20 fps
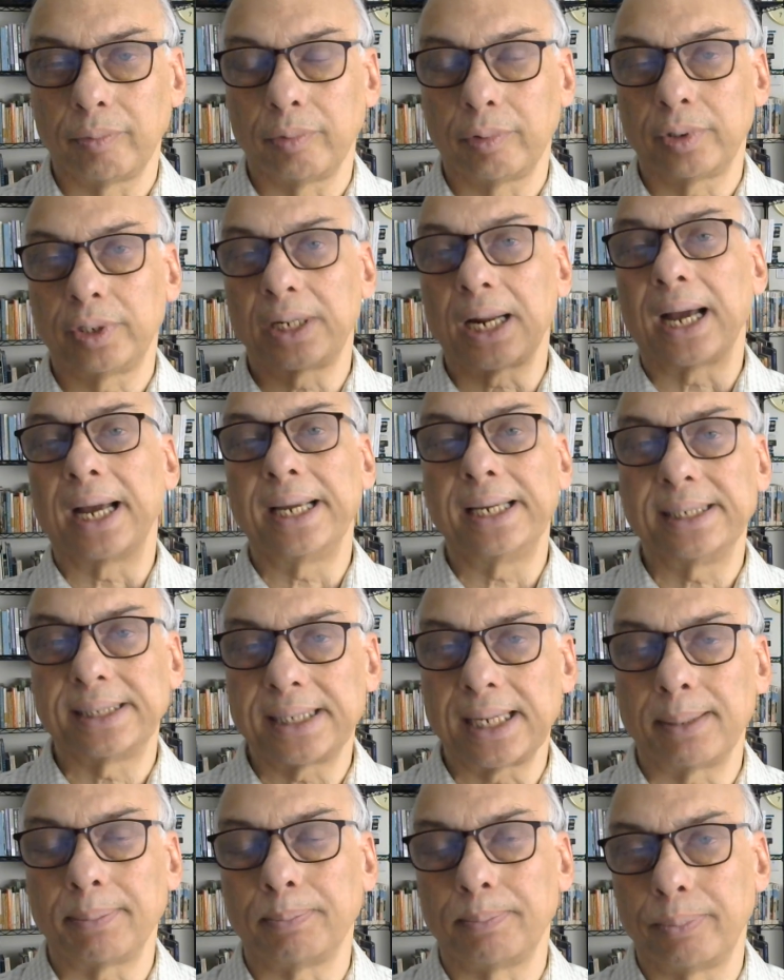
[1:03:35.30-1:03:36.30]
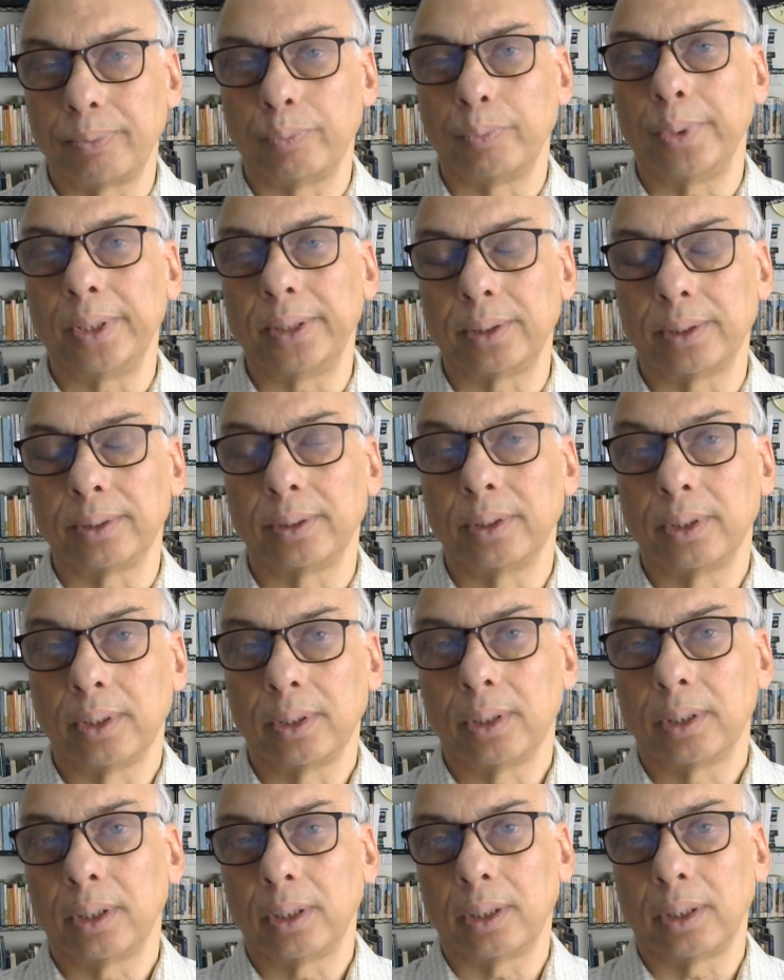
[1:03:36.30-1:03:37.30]
ties up with
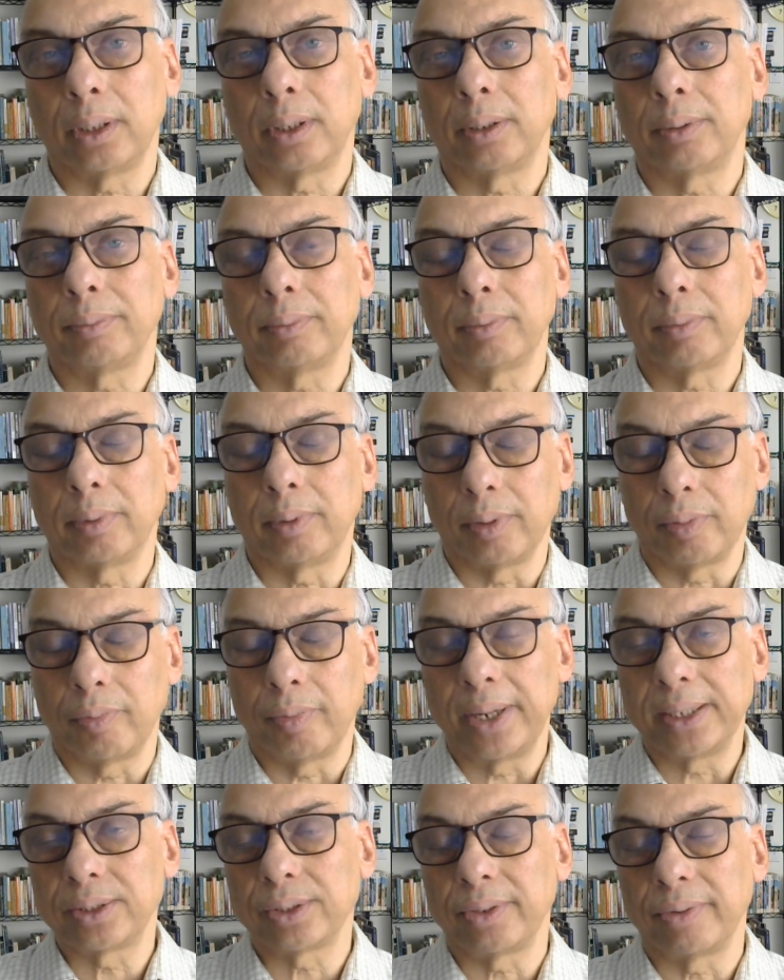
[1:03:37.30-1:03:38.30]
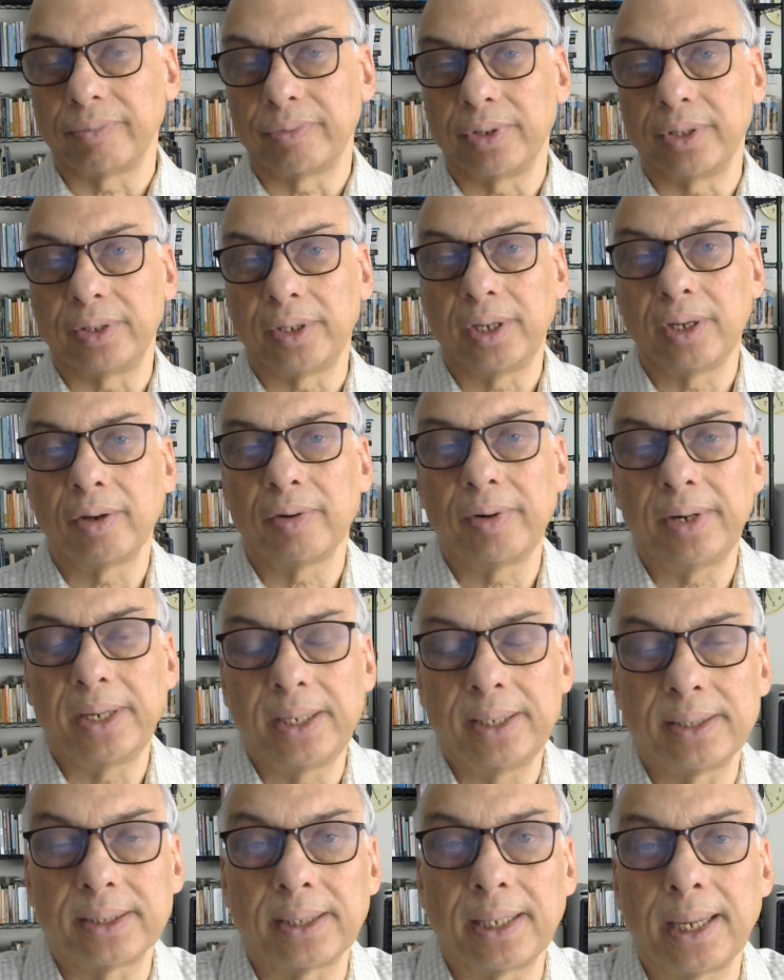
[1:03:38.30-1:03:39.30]
uh, the rest of the
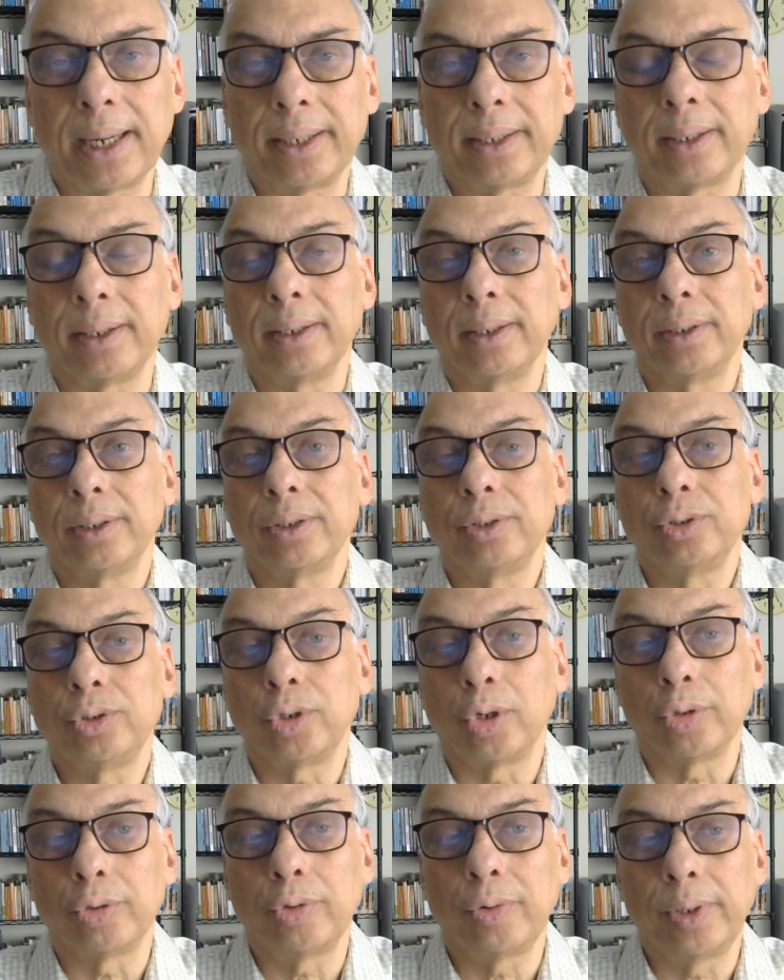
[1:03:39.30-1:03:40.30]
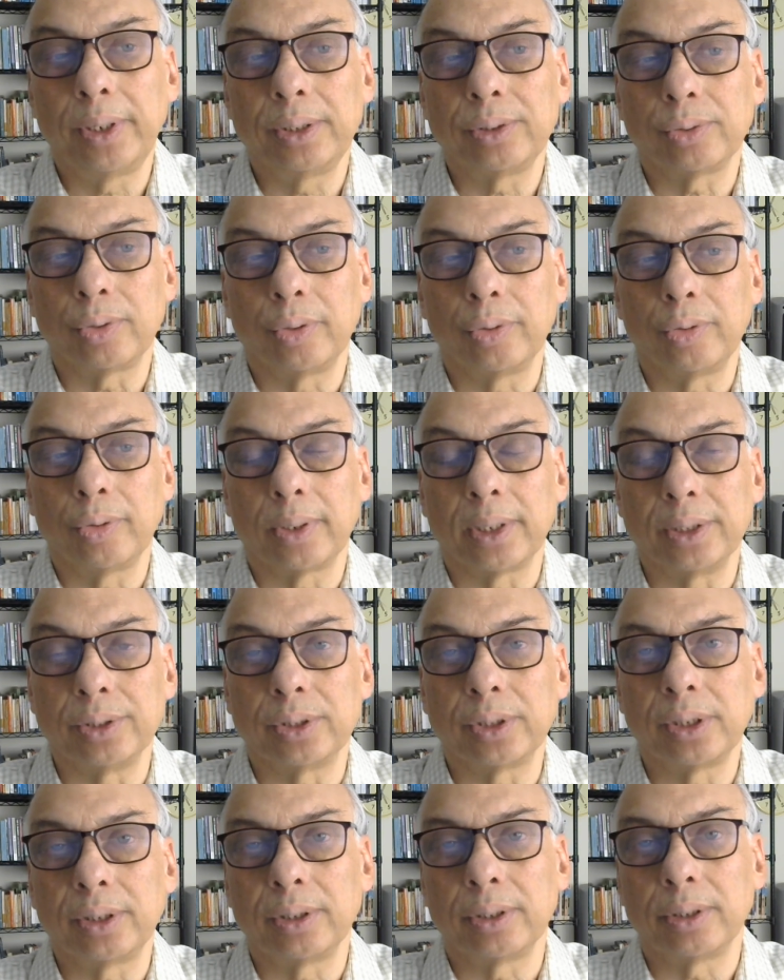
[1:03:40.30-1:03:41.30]
theories that Chaudhuri is going to
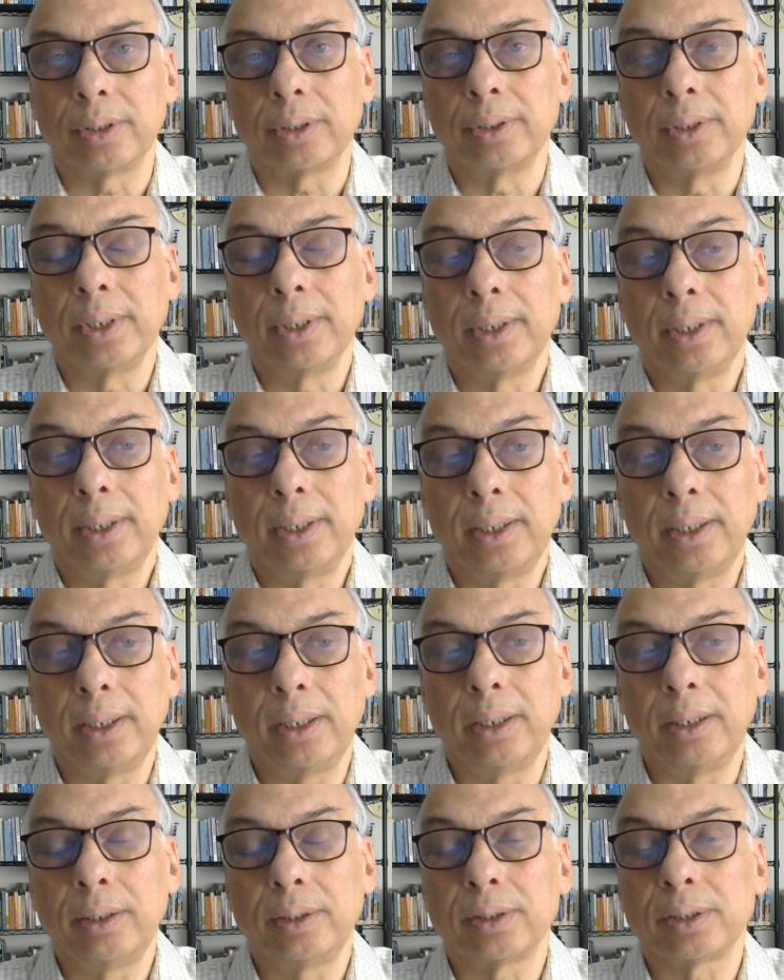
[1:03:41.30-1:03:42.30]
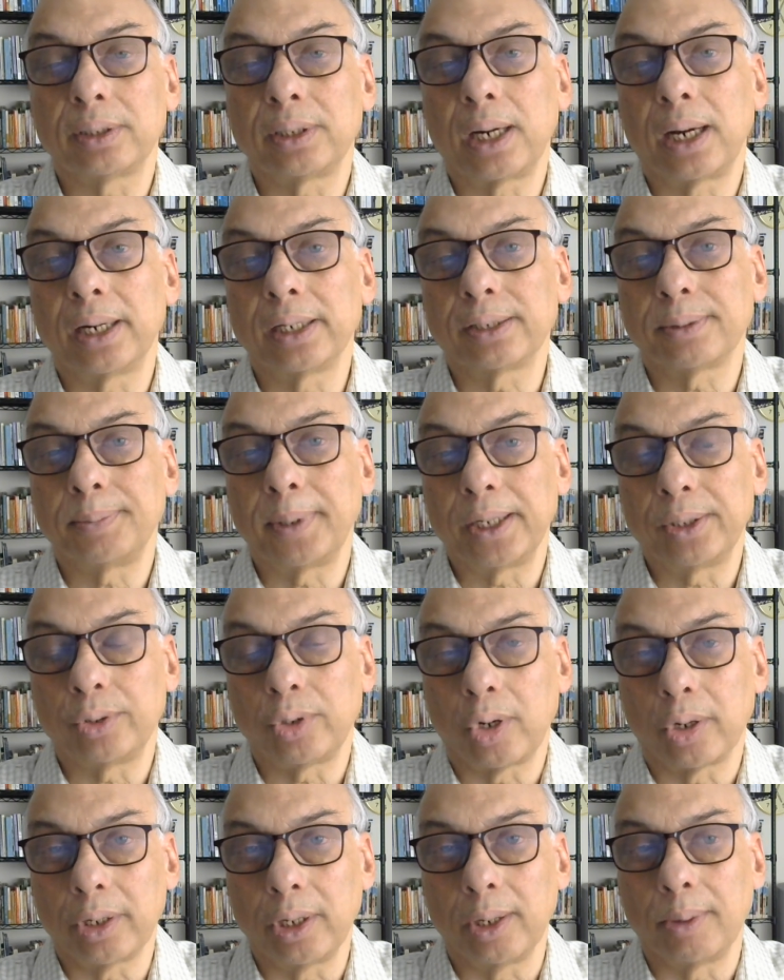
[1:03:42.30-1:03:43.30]
consider. He starts by
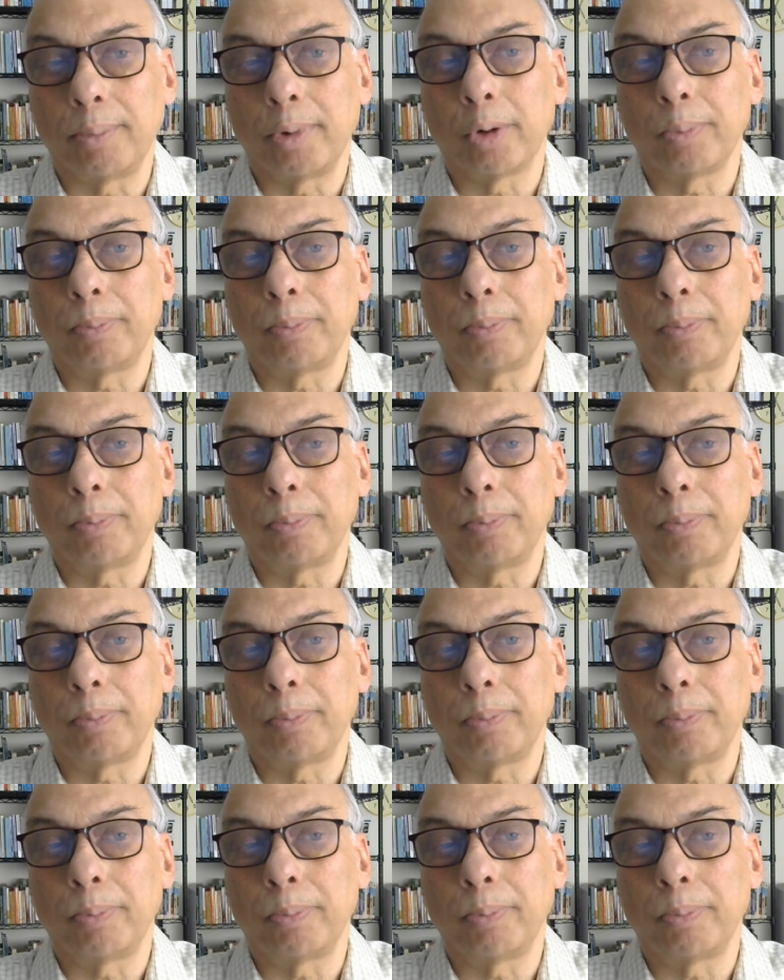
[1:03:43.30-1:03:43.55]
talking about